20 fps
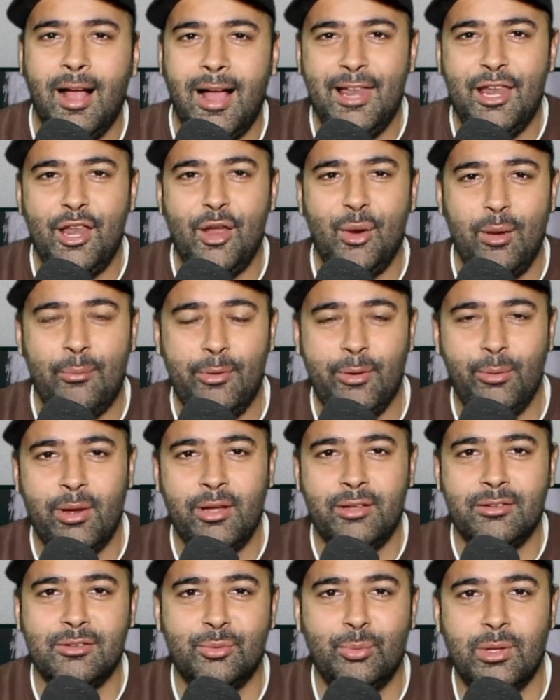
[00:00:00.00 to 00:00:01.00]
Hello
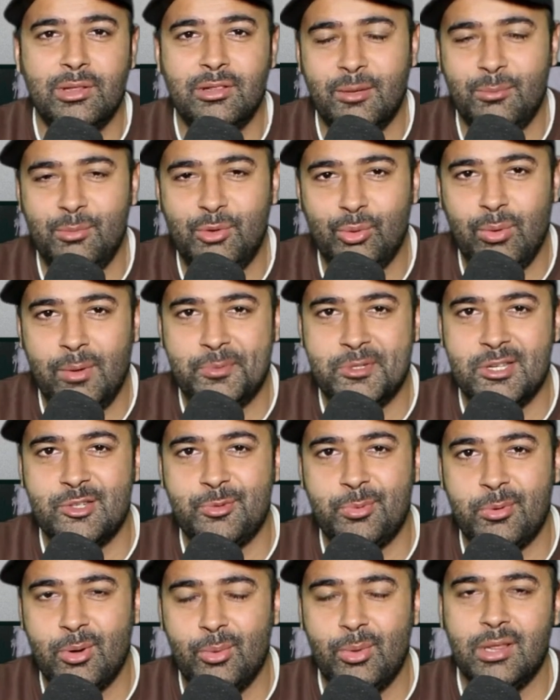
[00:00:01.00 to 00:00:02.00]
everyone, welcome to
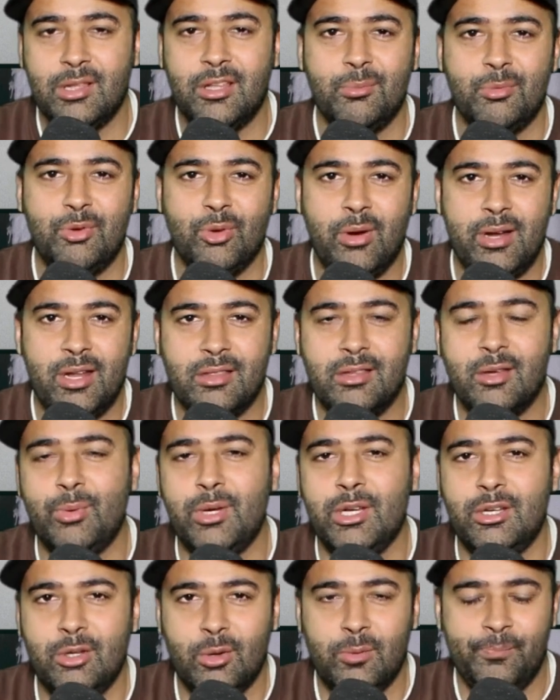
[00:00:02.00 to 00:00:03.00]
WebSense Pro, welcome to another
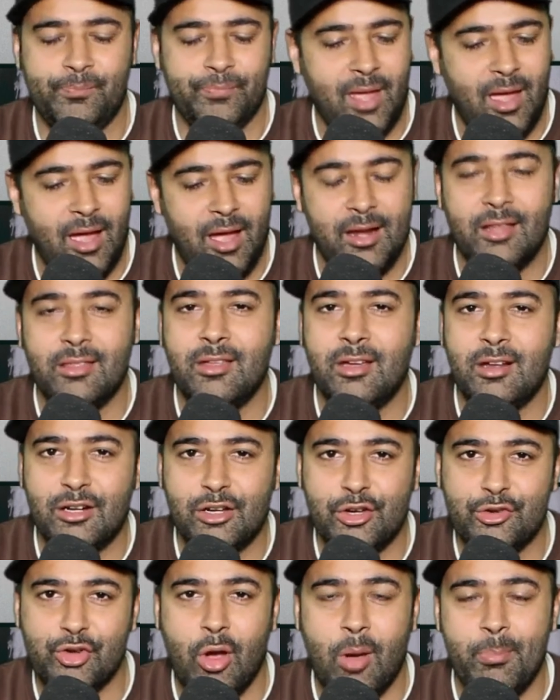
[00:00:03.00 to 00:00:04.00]
video, another
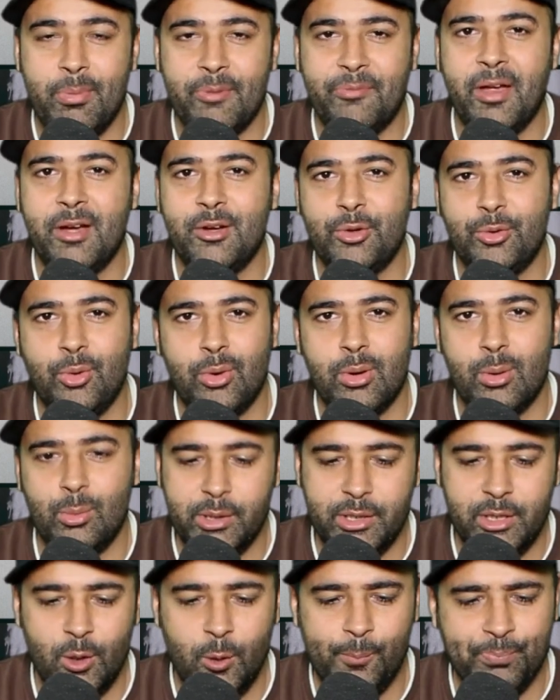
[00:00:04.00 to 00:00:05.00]
Shopify tutorial
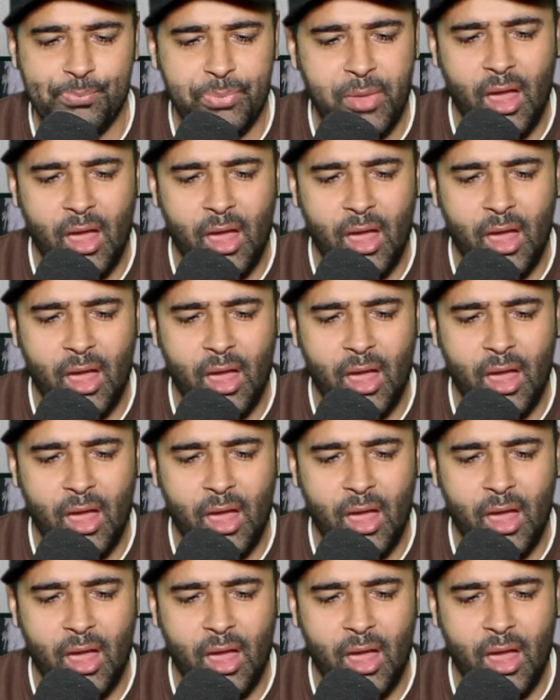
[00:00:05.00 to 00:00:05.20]
video.